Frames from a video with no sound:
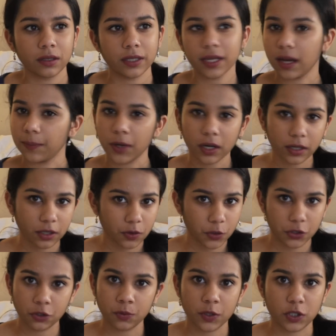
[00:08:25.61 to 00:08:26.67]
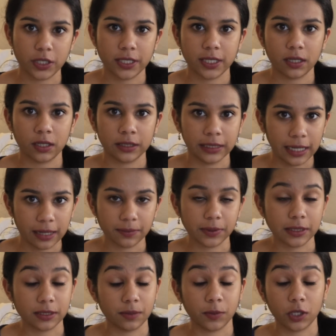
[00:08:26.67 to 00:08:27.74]
yeah, I'm not going to go into too much detail on that
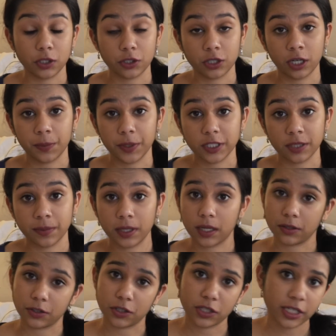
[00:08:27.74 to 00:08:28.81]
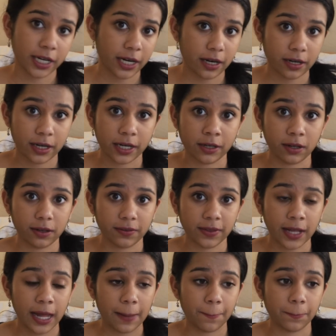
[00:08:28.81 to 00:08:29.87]
because I'm not sure how much I'm allowed to share and all of
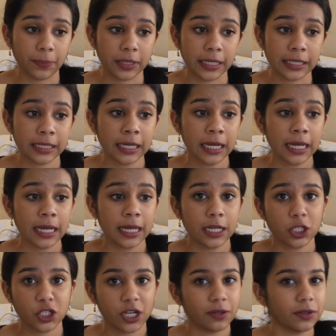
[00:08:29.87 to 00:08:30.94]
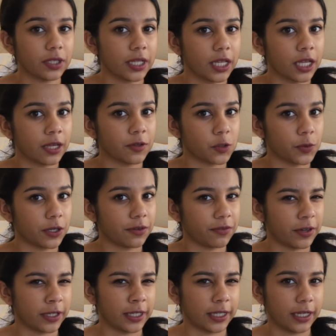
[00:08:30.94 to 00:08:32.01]
that, but generally he was pretty
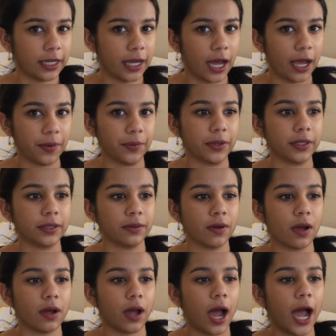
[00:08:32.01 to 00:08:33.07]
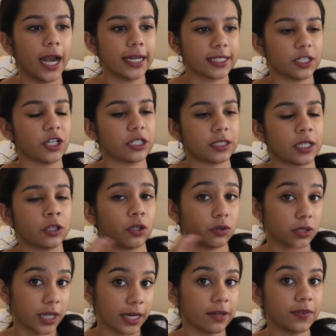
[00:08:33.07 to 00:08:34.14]
friendly. I would highly suggest in
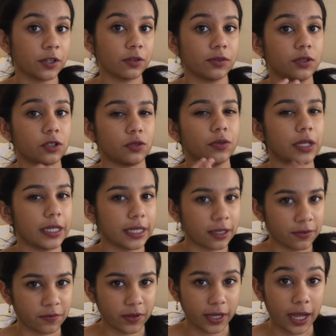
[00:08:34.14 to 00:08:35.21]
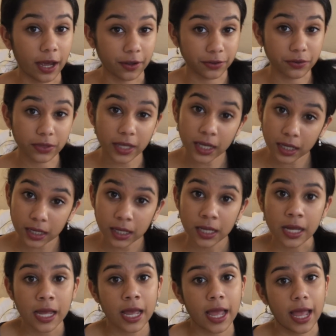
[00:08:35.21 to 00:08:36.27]
those kind of interviews really convey how you think
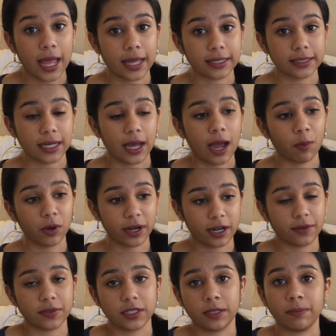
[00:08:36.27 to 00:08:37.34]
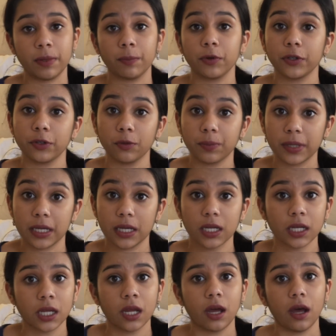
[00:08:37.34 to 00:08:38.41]
and what kind of a team member you'll be
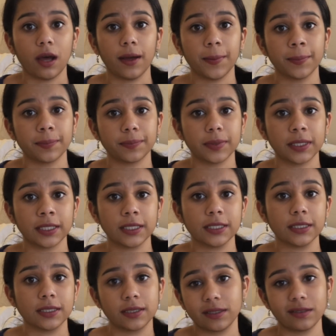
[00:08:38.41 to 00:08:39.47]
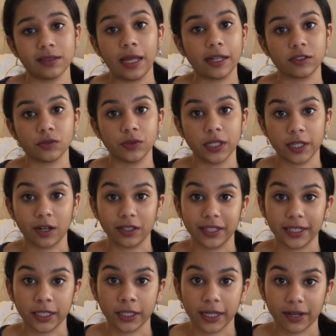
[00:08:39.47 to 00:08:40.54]
um, because that's really all
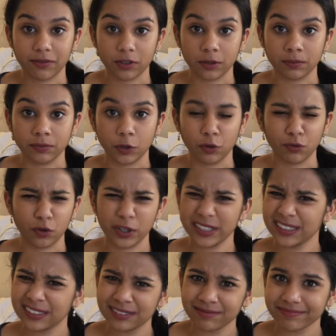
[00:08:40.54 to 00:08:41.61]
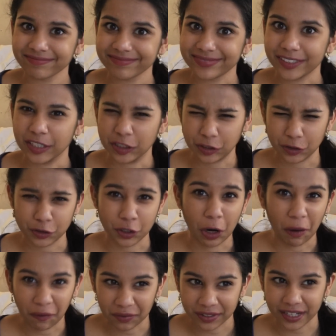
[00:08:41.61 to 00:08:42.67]
they can get from your voice use your
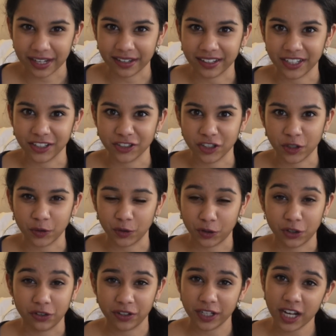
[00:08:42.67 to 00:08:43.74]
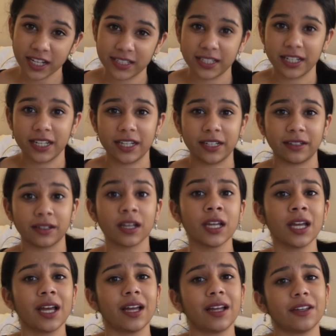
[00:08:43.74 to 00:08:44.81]
tone and your general curiosity and
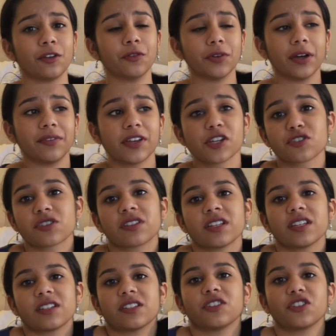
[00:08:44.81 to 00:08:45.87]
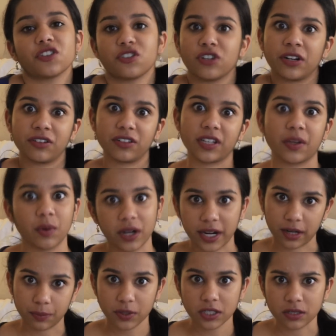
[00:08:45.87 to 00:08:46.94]
your vivaciousness and just generally what
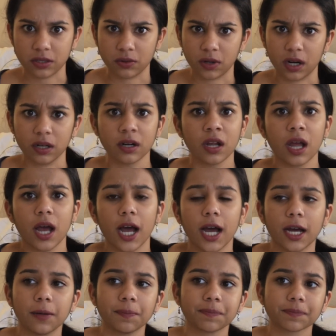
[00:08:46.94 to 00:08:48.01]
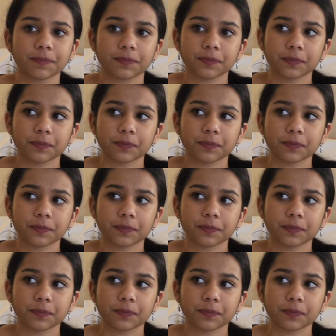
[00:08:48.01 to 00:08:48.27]
kind of person you are. Um,